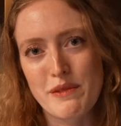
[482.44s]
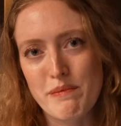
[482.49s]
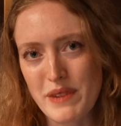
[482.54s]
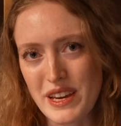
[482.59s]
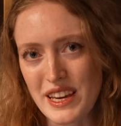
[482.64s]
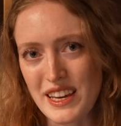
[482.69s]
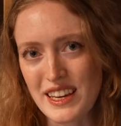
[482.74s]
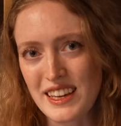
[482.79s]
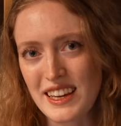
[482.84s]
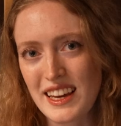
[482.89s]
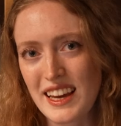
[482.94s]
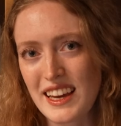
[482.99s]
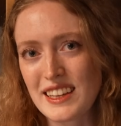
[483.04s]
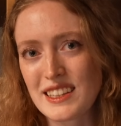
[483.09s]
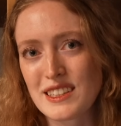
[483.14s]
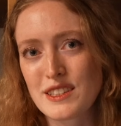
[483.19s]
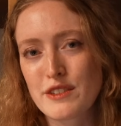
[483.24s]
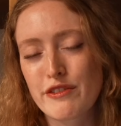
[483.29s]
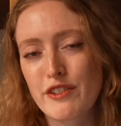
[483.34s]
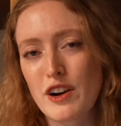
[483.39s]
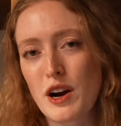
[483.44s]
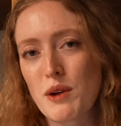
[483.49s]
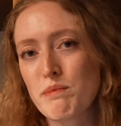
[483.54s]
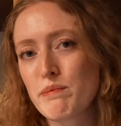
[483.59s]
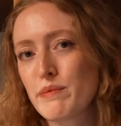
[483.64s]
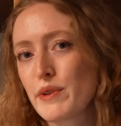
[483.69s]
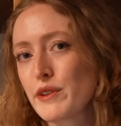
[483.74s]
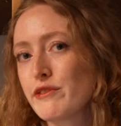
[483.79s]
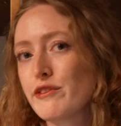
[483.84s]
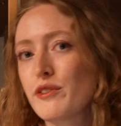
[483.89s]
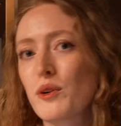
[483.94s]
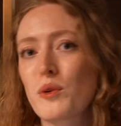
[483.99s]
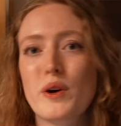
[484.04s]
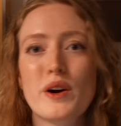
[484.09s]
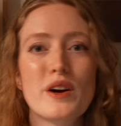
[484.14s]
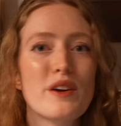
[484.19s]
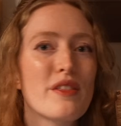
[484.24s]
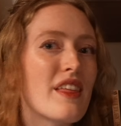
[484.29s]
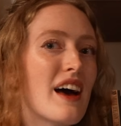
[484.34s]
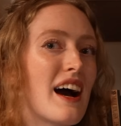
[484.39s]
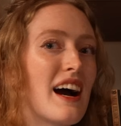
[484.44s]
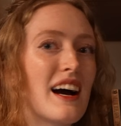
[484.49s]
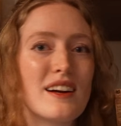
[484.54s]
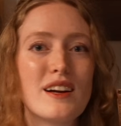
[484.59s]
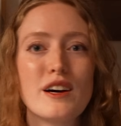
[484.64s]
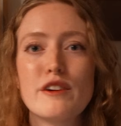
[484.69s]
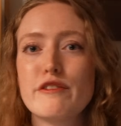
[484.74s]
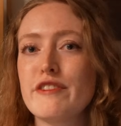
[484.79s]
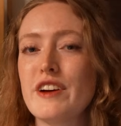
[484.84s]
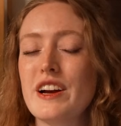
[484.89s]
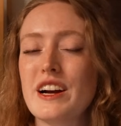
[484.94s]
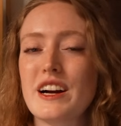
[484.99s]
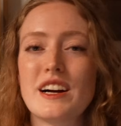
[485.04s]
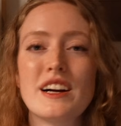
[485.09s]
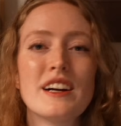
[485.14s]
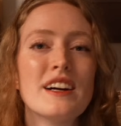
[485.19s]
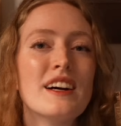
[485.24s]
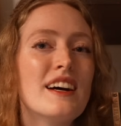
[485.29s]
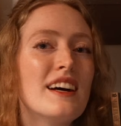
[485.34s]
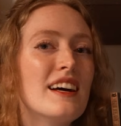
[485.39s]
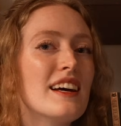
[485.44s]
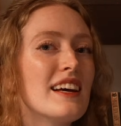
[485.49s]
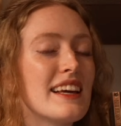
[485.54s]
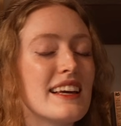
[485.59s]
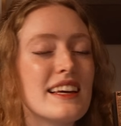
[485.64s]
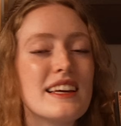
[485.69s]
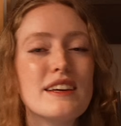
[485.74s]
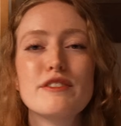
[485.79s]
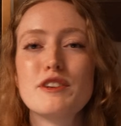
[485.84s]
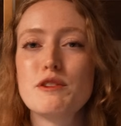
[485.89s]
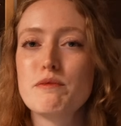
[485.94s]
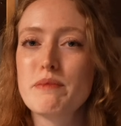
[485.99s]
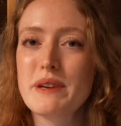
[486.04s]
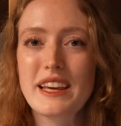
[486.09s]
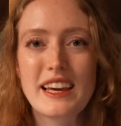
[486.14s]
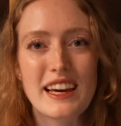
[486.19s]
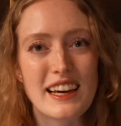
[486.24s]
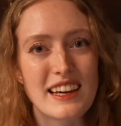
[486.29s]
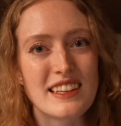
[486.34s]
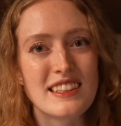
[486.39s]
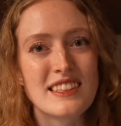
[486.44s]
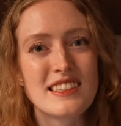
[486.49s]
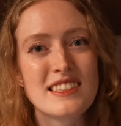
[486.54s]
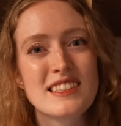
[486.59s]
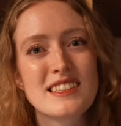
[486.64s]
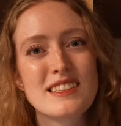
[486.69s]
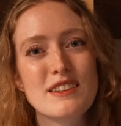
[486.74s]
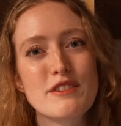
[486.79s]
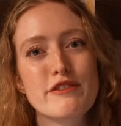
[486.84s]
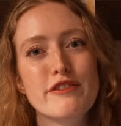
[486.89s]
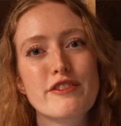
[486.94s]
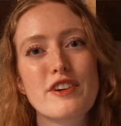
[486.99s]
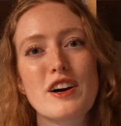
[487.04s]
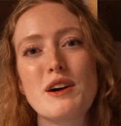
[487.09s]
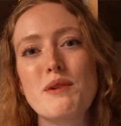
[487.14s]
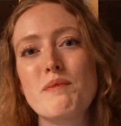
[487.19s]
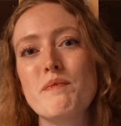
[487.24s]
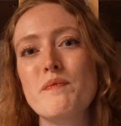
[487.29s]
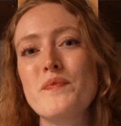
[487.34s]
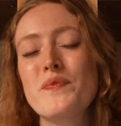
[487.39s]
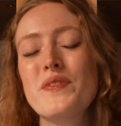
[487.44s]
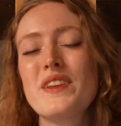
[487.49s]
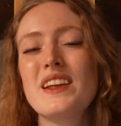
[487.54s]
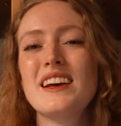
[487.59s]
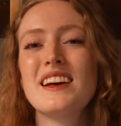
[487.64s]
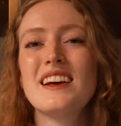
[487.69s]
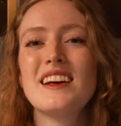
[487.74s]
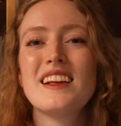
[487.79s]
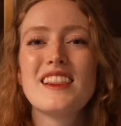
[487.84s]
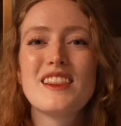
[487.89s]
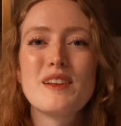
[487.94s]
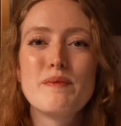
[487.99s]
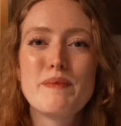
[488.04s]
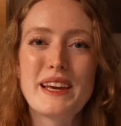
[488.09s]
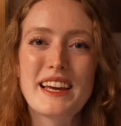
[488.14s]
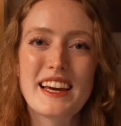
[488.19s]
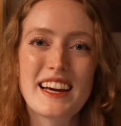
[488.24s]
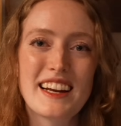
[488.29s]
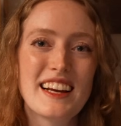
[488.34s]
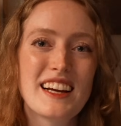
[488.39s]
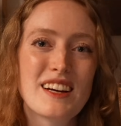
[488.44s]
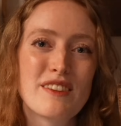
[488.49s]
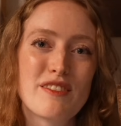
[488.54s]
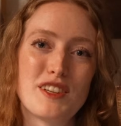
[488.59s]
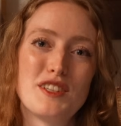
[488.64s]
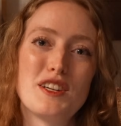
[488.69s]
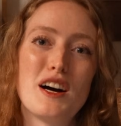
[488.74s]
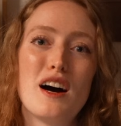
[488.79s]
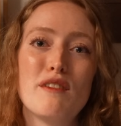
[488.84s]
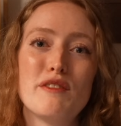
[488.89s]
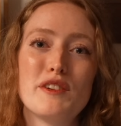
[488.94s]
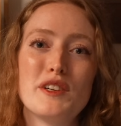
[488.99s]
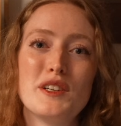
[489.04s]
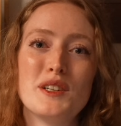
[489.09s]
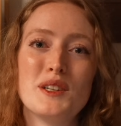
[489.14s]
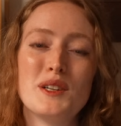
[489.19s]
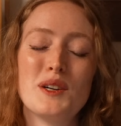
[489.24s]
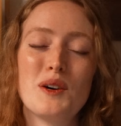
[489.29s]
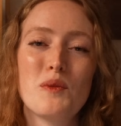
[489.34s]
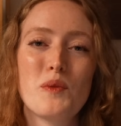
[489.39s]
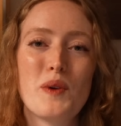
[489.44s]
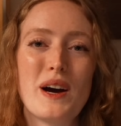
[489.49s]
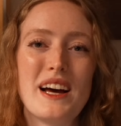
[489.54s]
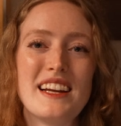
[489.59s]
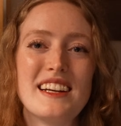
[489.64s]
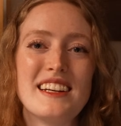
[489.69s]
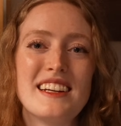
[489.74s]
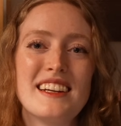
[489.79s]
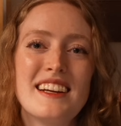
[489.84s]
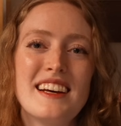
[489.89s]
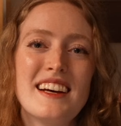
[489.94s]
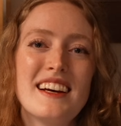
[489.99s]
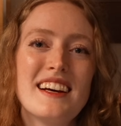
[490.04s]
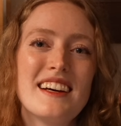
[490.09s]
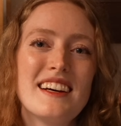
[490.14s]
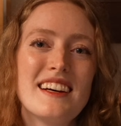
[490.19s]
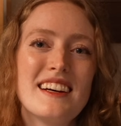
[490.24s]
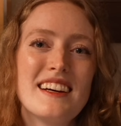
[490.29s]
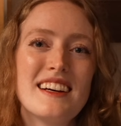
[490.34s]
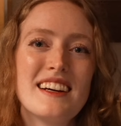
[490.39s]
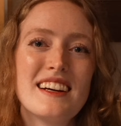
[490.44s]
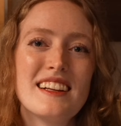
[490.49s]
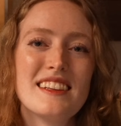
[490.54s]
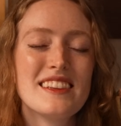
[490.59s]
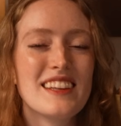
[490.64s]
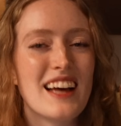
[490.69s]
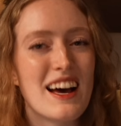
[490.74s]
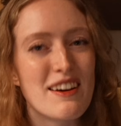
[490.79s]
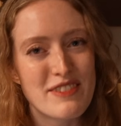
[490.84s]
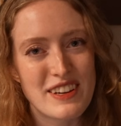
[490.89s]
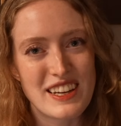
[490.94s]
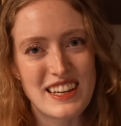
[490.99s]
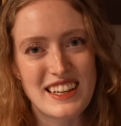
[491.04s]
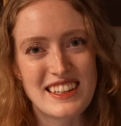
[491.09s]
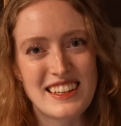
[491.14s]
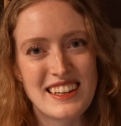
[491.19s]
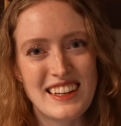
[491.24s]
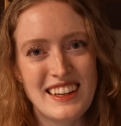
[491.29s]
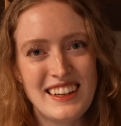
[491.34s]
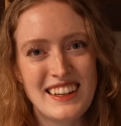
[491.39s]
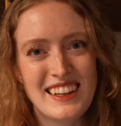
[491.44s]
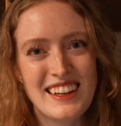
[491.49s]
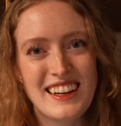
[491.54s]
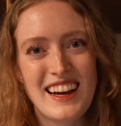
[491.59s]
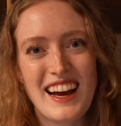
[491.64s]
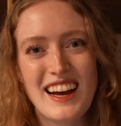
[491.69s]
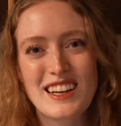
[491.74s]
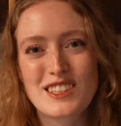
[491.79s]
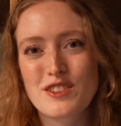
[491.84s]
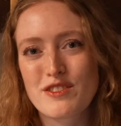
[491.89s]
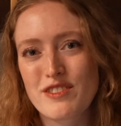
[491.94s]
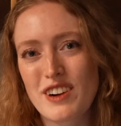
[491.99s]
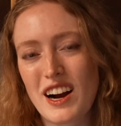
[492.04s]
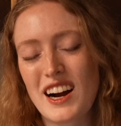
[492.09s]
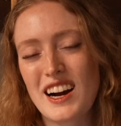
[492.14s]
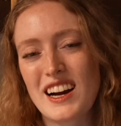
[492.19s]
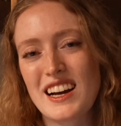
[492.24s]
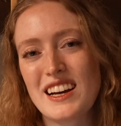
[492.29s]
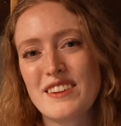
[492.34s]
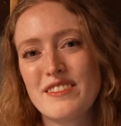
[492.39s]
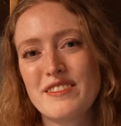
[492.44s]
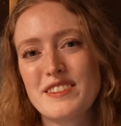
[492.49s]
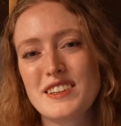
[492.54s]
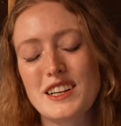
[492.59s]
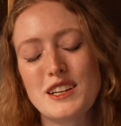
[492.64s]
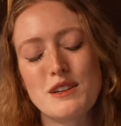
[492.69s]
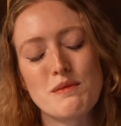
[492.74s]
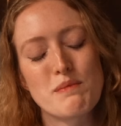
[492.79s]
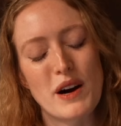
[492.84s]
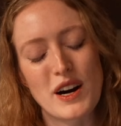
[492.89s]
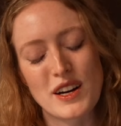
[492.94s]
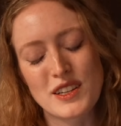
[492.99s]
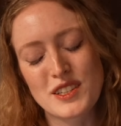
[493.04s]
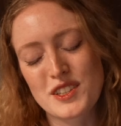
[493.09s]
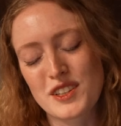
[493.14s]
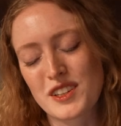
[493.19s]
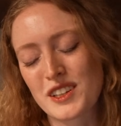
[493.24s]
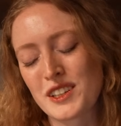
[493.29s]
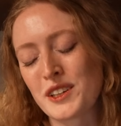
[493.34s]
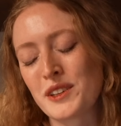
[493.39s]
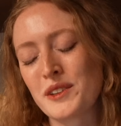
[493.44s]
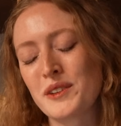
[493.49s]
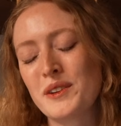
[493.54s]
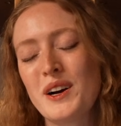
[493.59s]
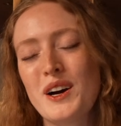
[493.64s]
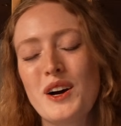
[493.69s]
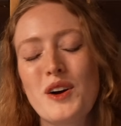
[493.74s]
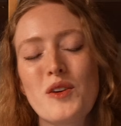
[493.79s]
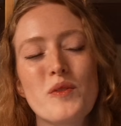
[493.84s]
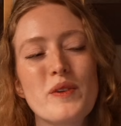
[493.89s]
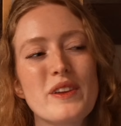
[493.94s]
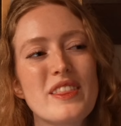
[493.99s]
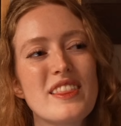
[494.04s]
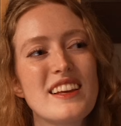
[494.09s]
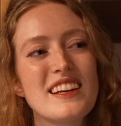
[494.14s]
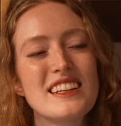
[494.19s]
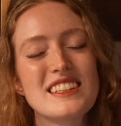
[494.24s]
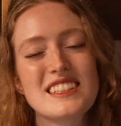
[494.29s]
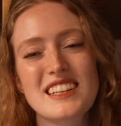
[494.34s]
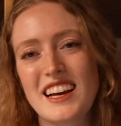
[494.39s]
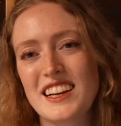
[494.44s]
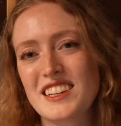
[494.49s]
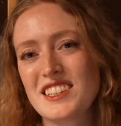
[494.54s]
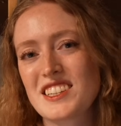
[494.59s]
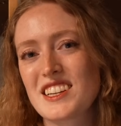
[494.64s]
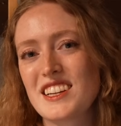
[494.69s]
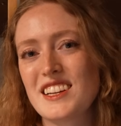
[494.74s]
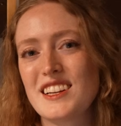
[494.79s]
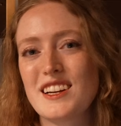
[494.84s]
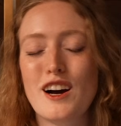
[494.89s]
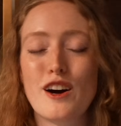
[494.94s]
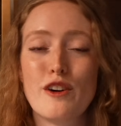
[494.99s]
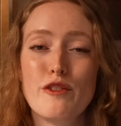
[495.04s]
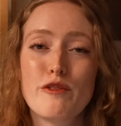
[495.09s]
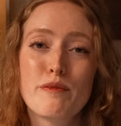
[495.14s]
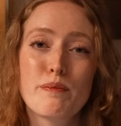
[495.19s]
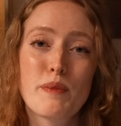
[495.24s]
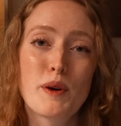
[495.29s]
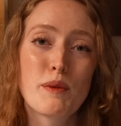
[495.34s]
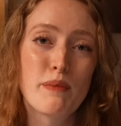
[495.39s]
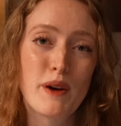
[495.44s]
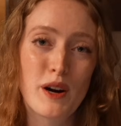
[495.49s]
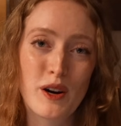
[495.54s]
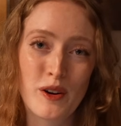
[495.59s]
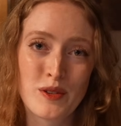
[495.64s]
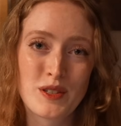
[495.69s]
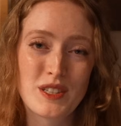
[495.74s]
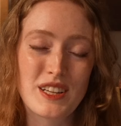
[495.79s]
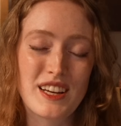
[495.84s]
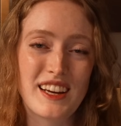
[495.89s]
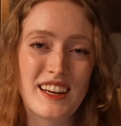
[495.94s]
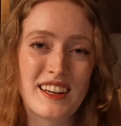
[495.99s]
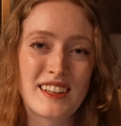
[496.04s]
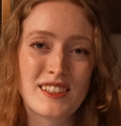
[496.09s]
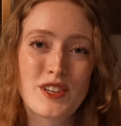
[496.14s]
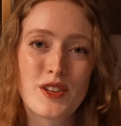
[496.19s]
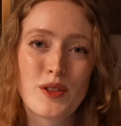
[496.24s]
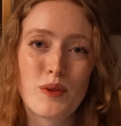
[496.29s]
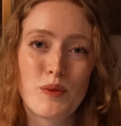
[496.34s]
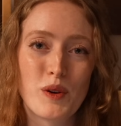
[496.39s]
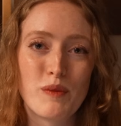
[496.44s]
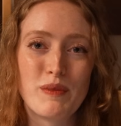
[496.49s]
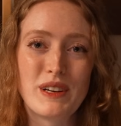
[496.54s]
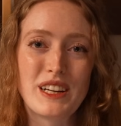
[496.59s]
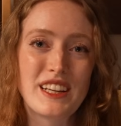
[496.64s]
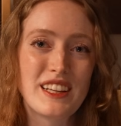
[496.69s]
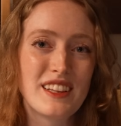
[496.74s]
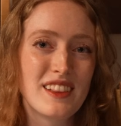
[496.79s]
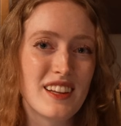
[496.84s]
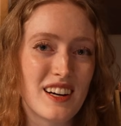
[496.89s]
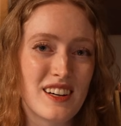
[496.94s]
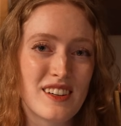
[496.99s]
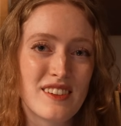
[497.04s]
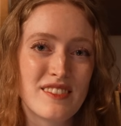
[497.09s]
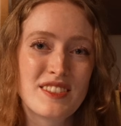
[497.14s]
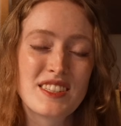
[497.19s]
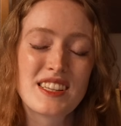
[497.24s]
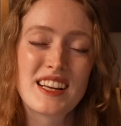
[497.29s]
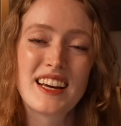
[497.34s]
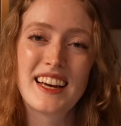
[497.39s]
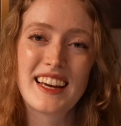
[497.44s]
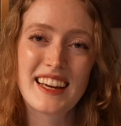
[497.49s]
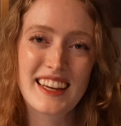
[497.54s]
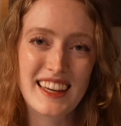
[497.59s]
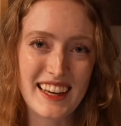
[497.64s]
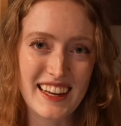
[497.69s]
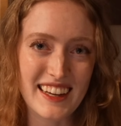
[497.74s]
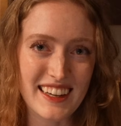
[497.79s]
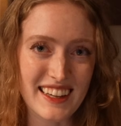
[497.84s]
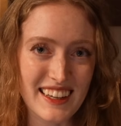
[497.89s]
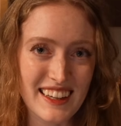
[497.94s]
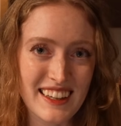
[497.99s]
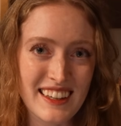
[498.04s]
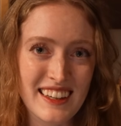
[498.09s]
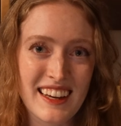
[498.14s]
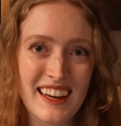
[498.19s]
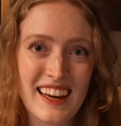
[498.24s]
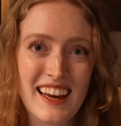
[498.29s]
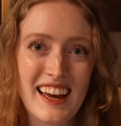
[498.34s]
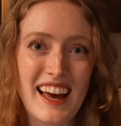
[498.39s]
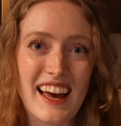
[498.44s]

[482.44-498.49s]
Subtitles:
me is from before that affair even begins, from the beginning of the novel, when Levin has arrived in Moscow with the intention of proposing to the woman he loves, Kitty.